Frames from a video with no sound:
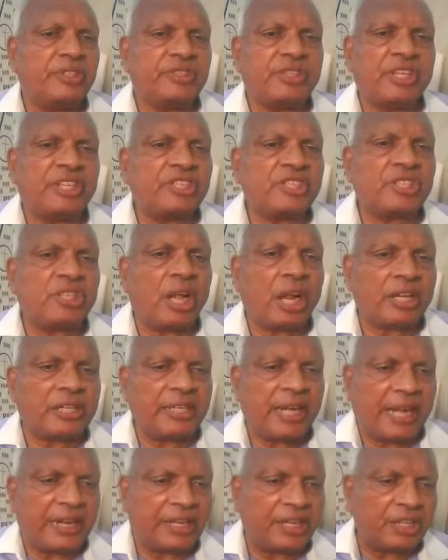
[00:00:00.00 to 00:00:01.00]
It's not
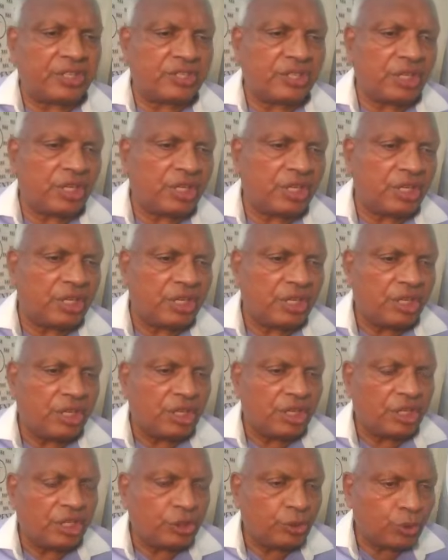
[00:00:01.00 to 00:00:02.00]
that easy.
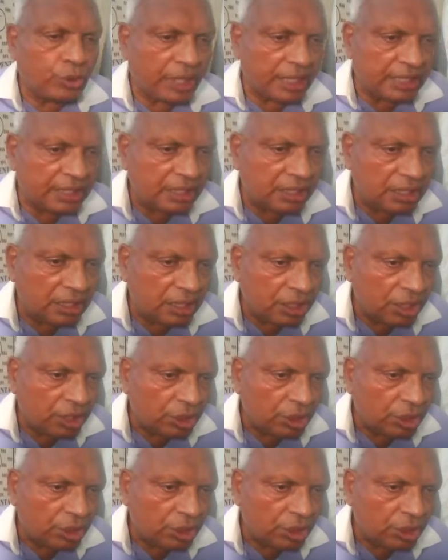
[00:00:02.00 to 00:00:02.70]
You can